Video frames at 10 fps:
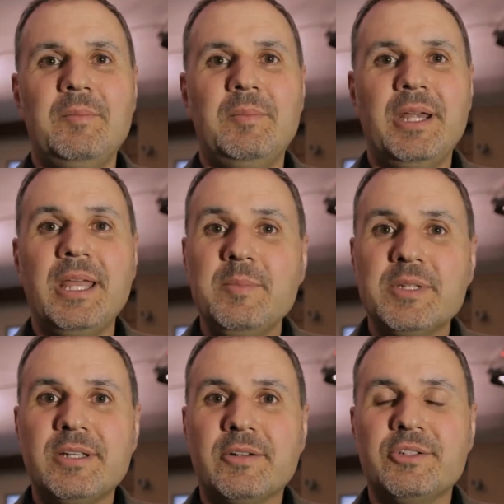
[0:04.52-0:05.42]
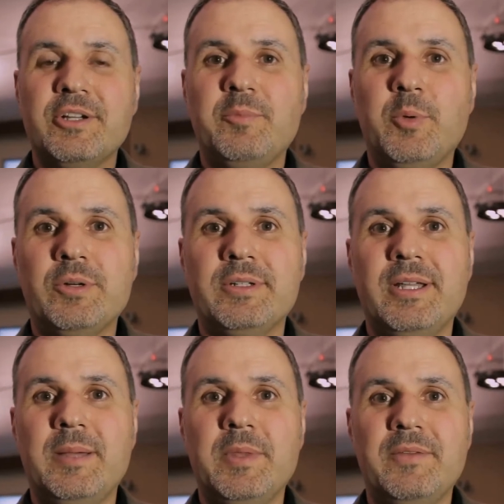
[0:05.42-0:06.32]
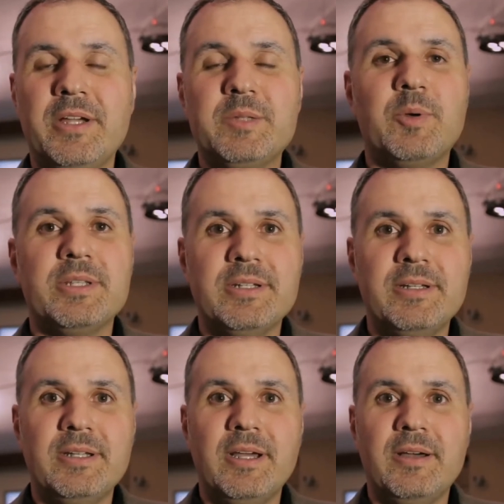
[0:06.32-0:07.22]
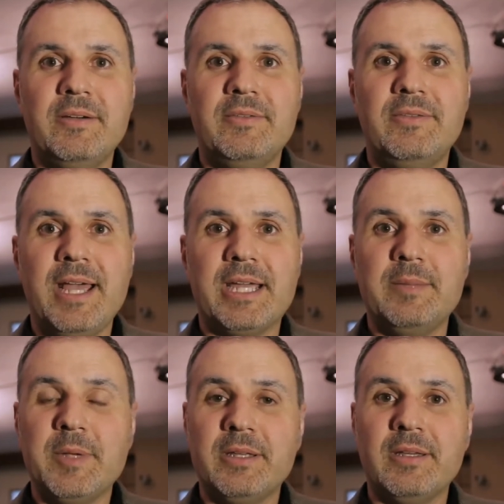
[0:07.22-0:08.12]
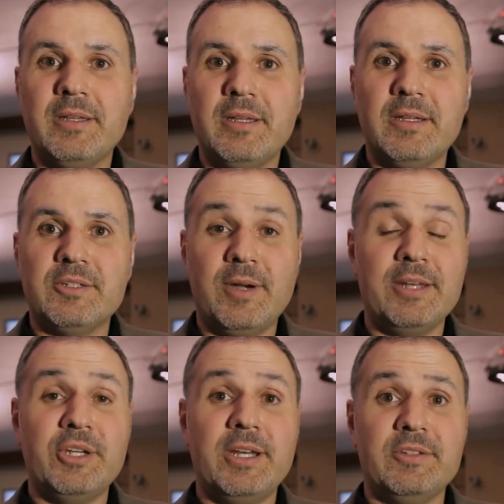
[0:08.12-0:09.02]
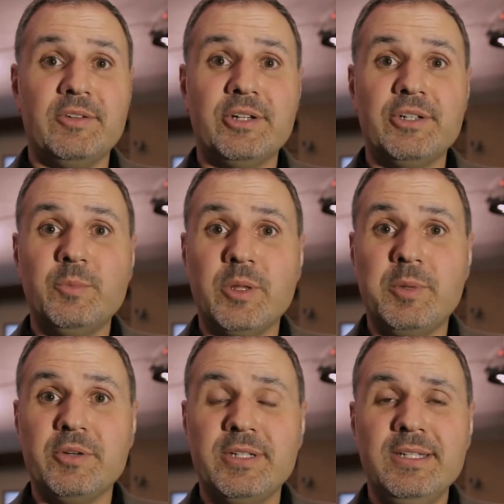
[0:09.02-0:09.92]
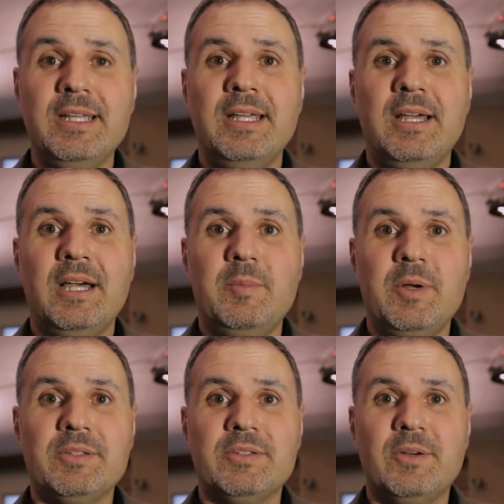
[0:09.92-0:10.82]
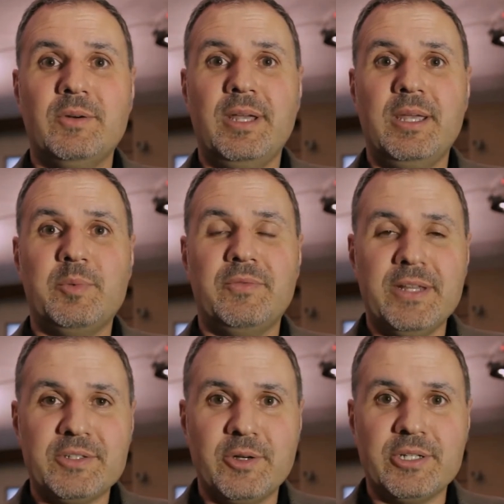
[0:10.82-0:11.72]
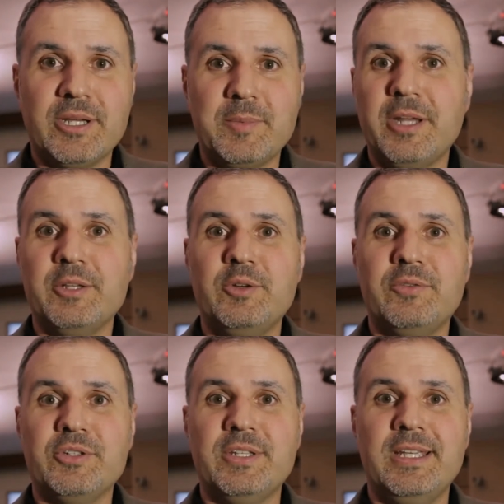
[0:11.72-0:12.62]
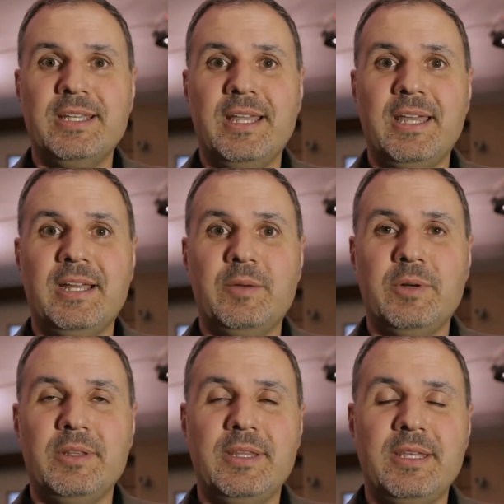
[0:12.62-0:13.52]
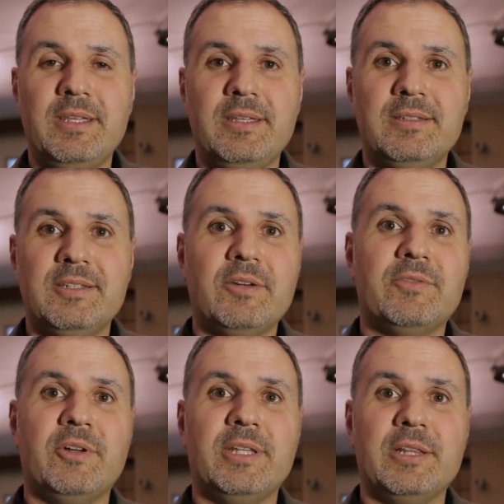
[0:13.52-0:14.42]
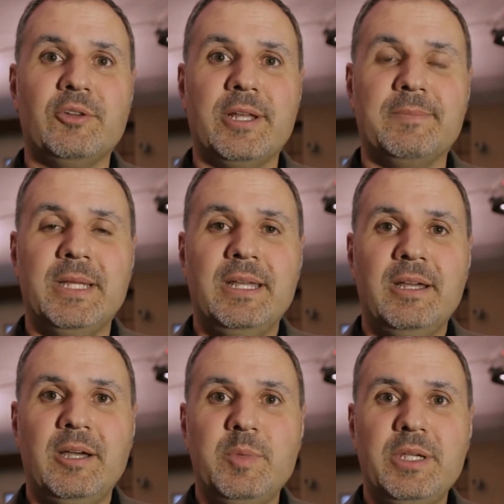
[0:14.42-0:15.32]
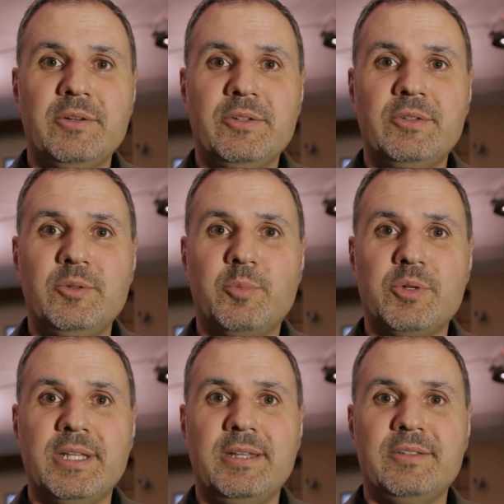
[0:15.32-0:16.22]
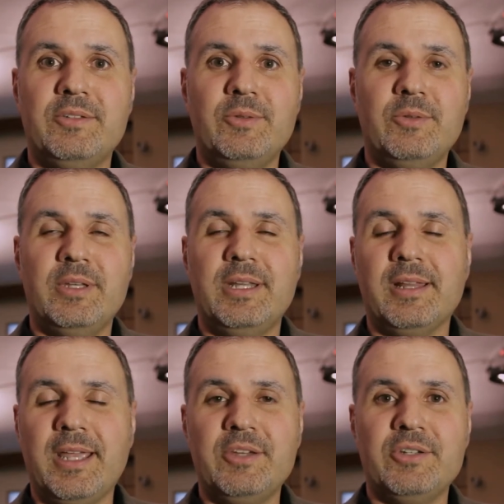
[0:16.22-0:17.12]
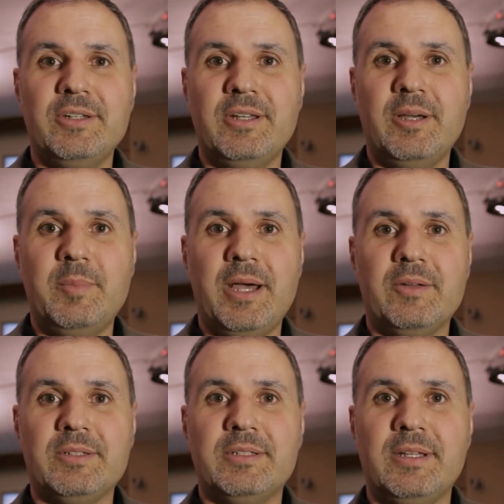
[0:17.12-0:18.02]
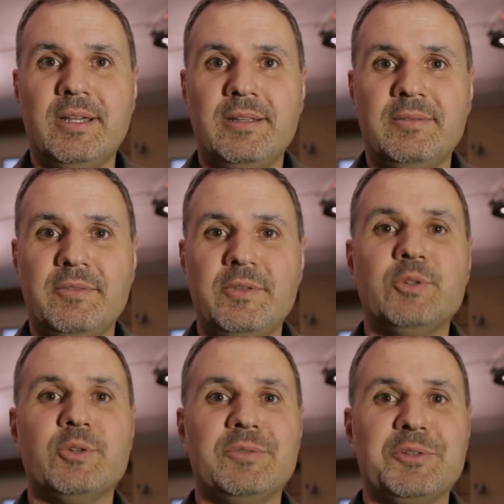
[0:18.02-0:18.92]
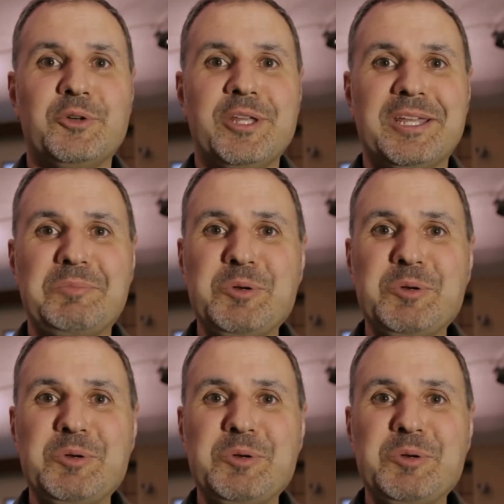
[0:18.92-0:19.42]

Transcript: My name is Dr. Jeff Borden. I'm the Vice President of Academic Strategy and Instruction with Pearson. I'm also a professor at Chaminade University, and I run the Center for Online Learning. I'm here to present to the delegation about the future of learning in